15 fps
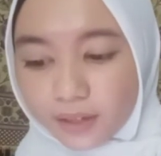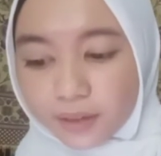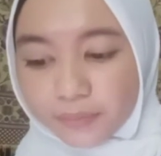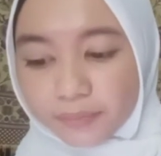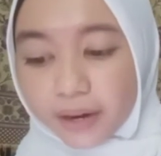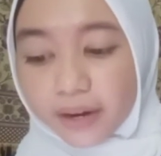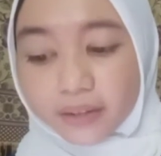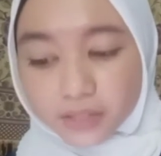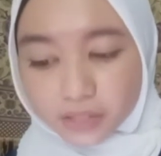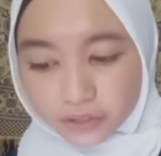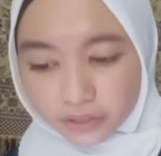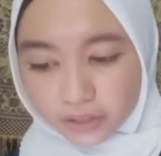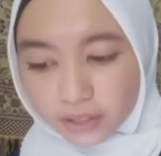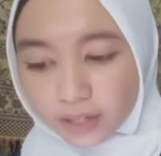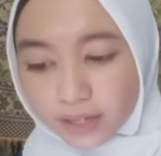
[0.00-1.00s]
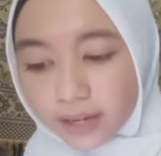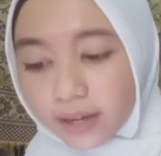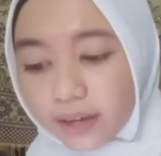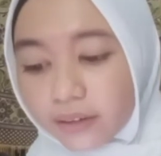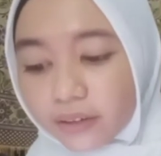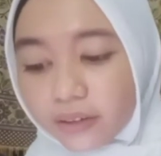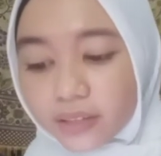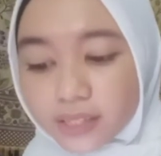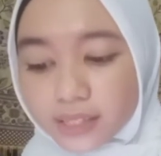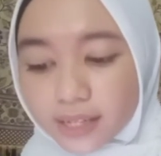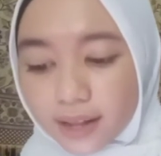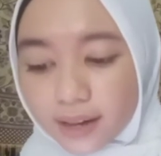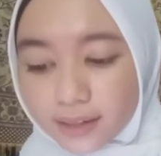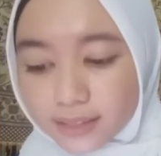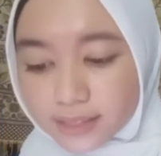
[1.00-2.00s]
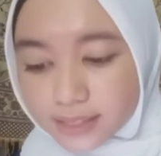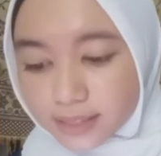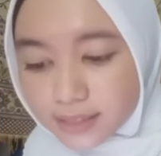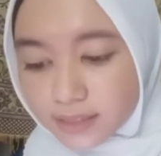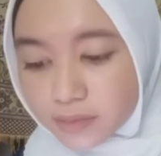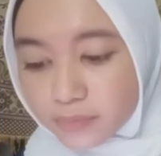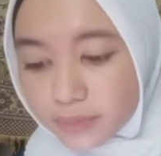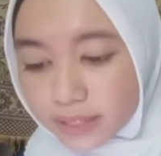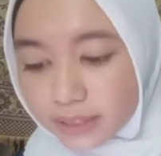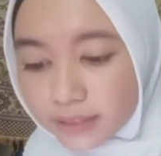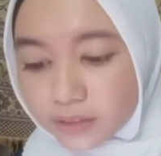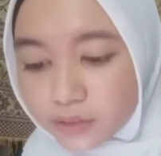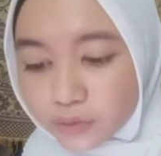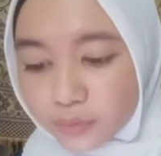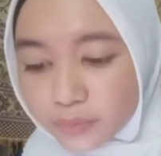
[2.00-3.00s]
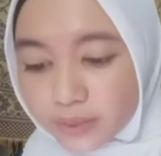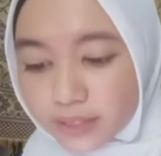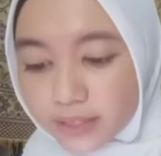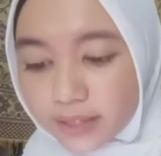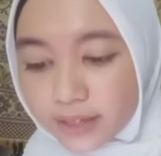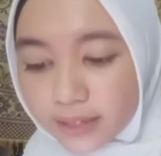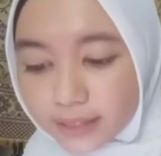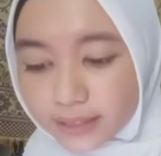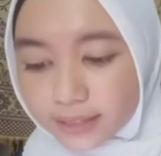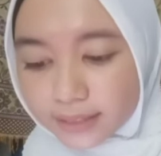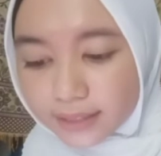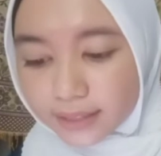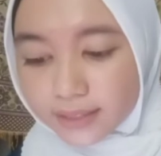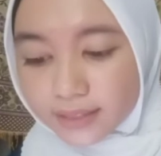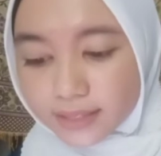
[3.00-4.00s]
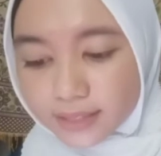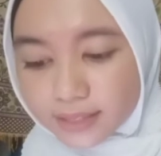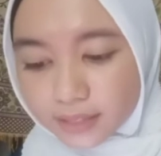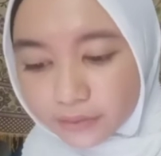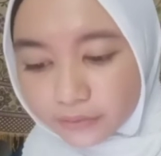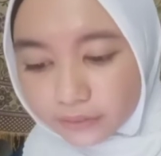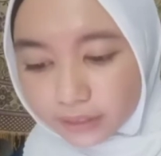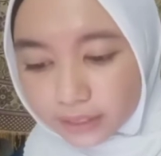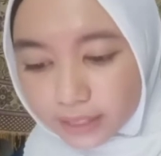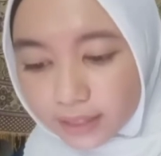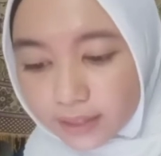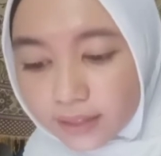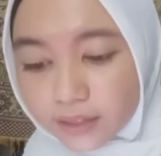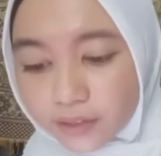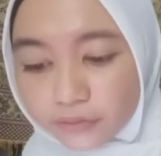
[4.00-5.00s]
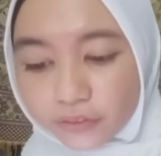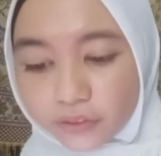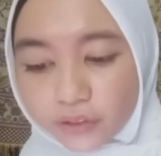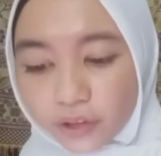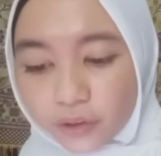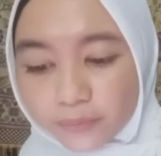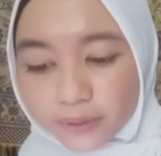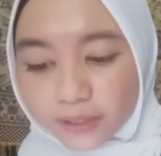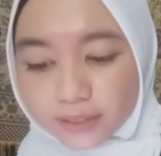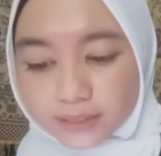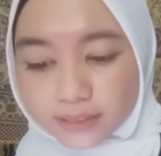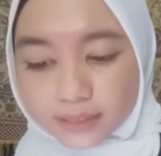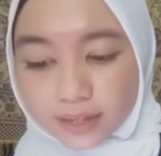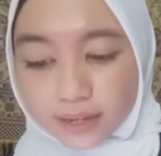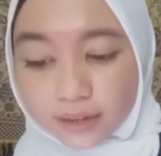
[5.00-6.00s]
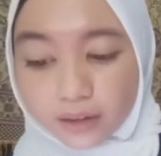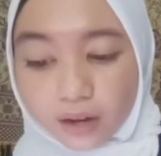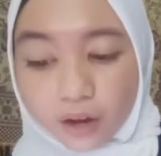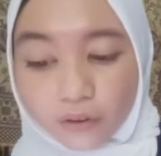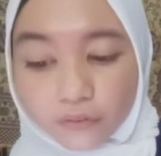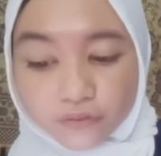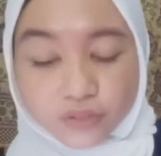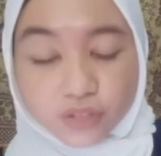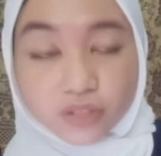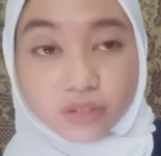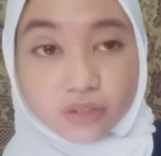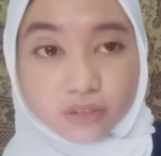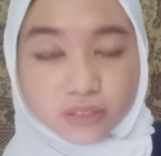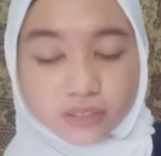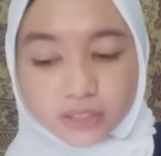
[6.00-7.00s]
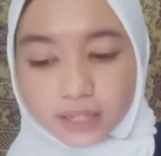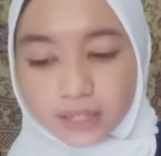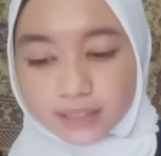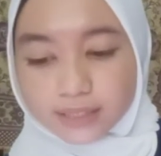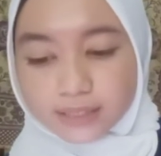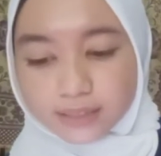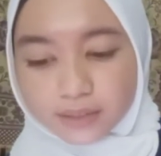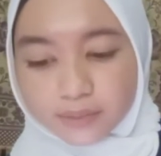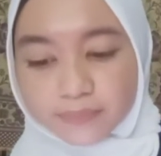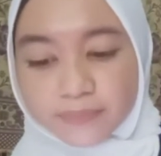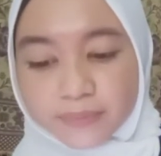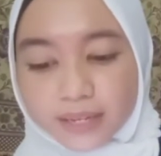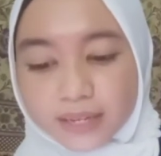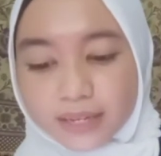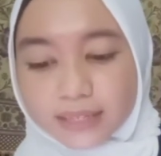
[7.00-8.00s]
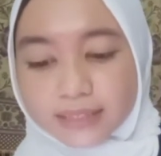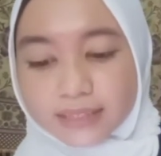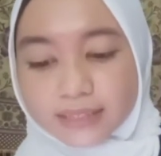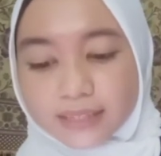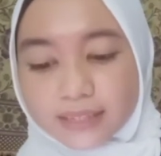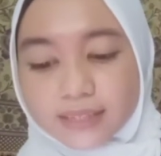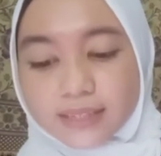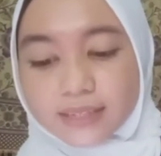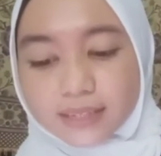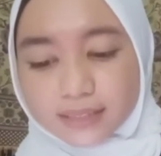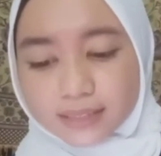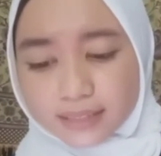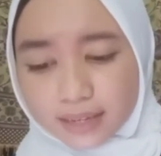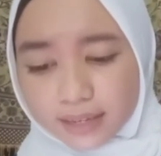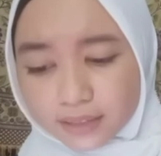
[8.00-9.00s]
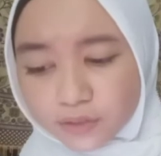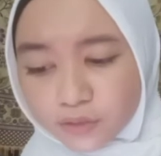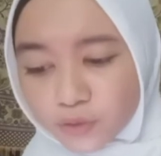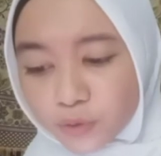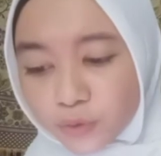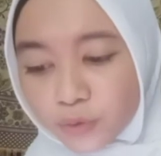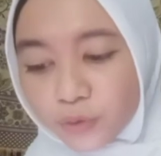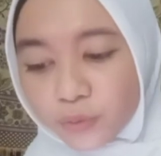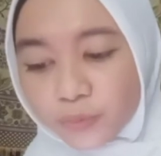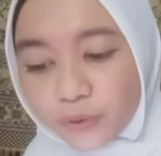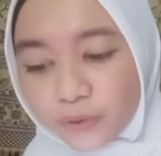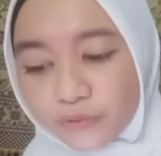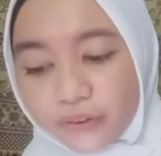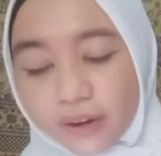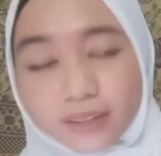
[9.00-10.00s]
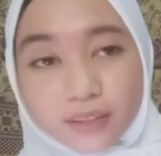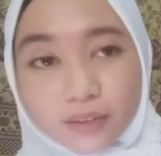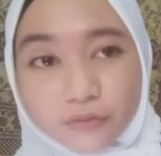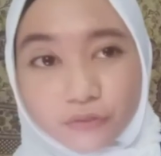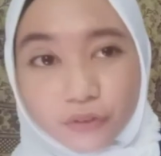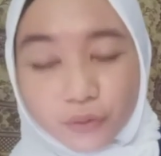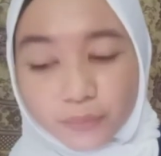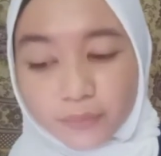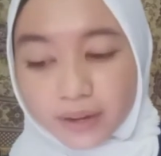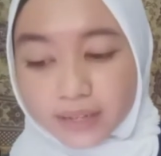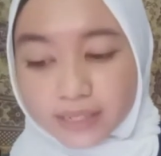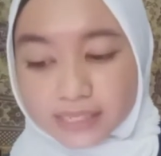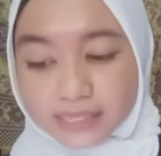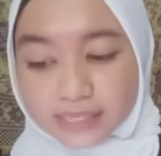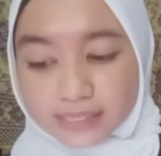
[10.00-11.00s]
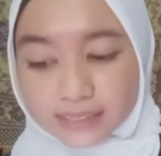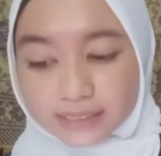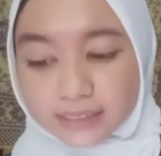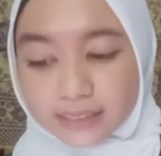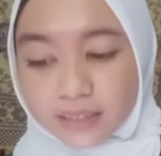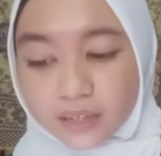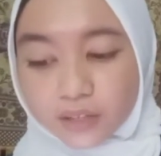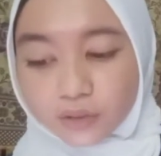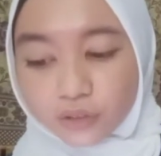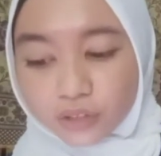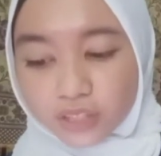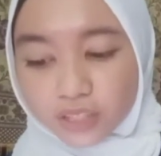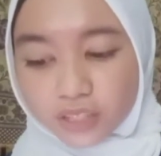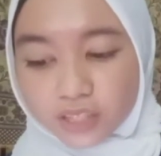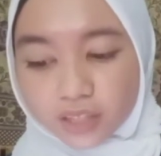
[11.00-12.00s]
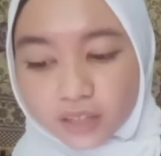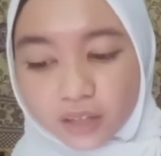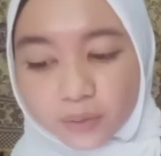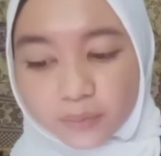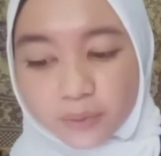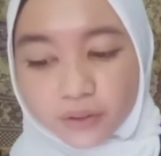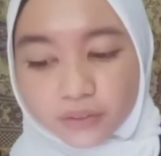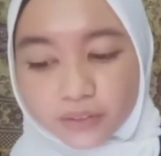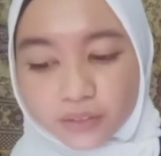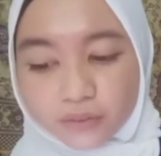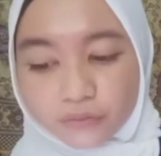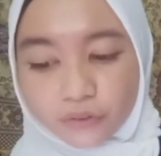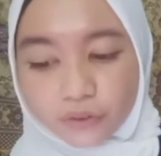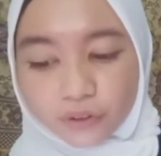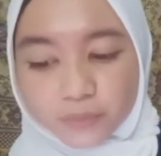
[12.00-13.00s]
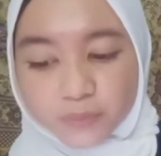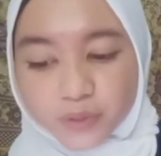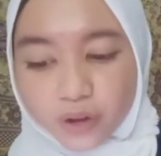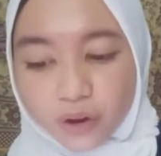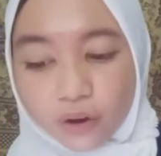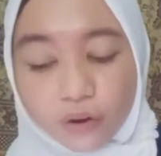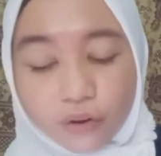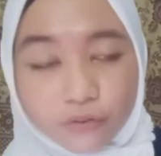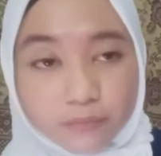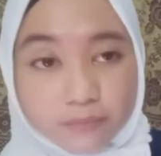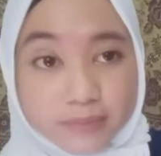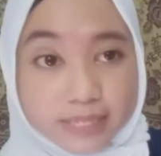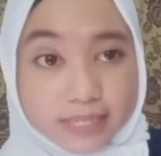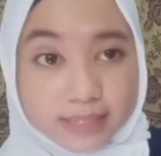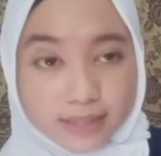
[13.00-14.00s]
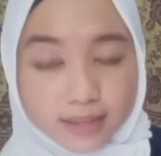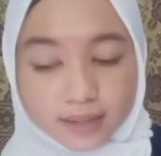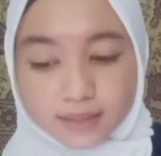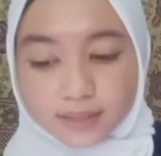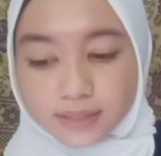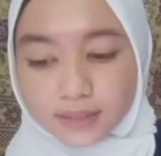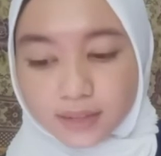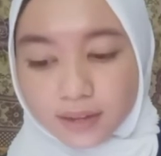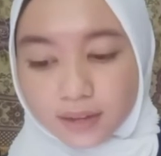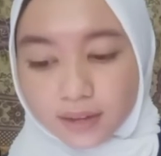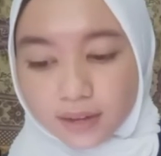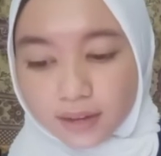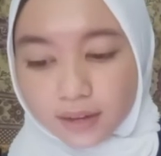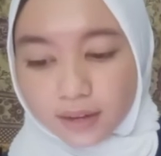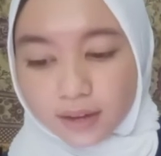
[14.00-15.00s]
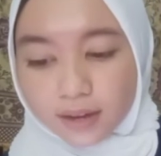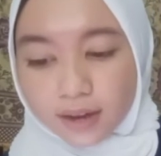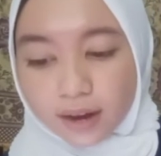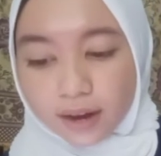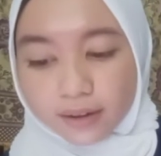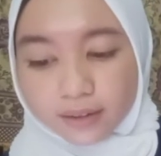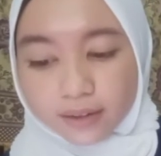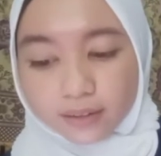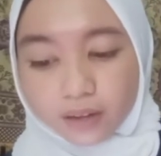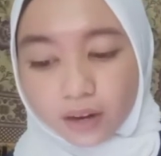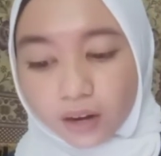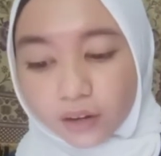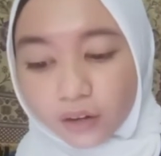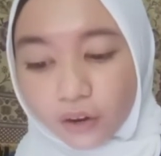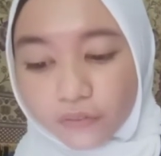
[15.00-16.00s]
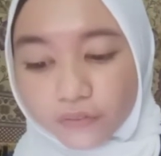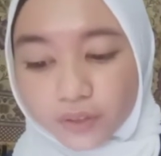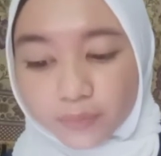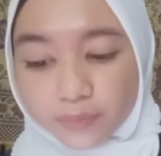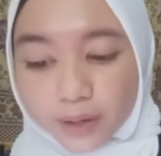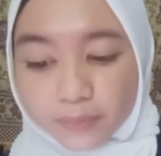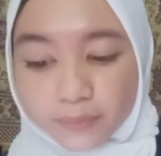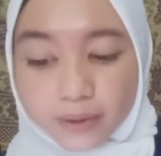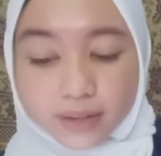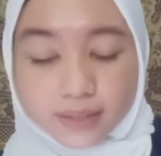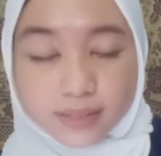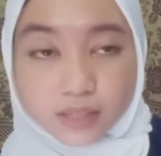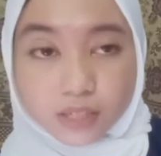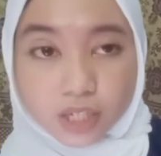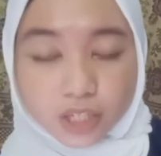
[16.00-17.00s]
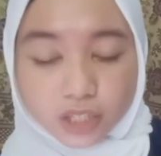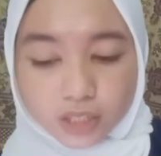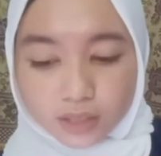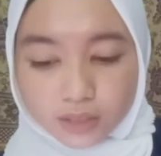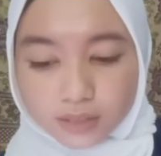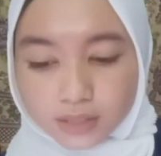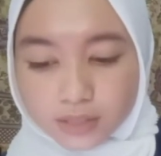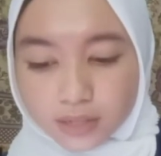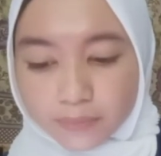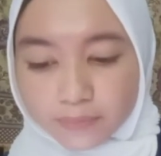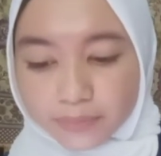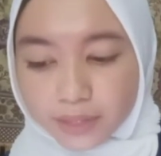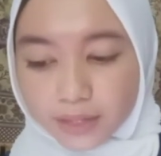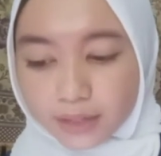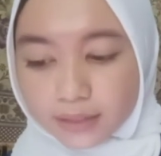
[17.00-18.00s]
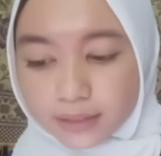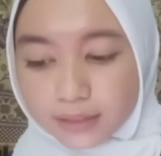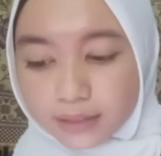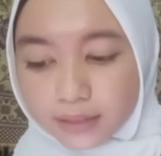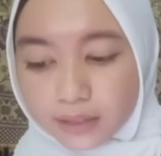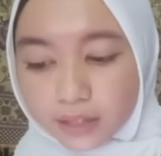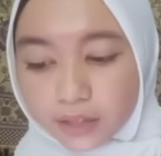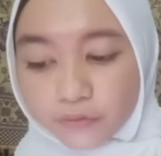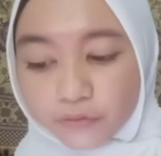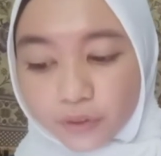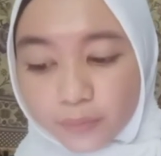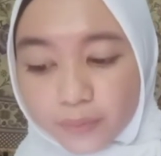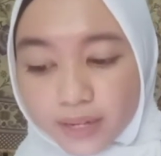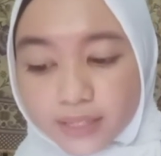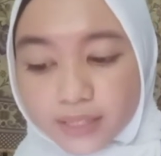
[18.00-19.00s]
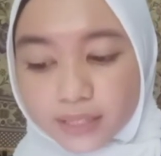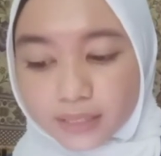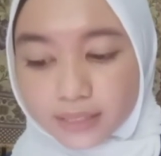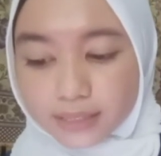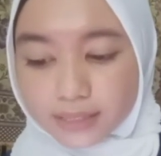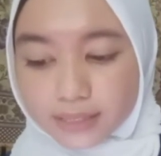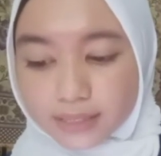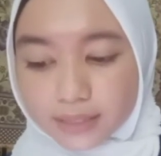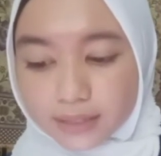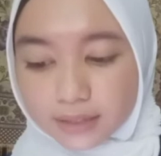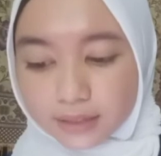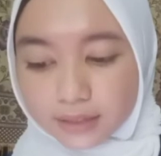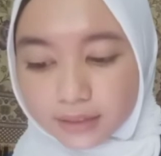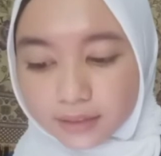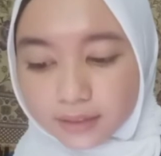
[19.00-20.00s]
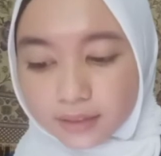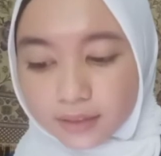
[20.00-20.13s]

My answer, error analysis began to be intensively developed in the era of structuralism. This is intended to provide information to teachers about the forms of mistakes that are often made by students. The information is then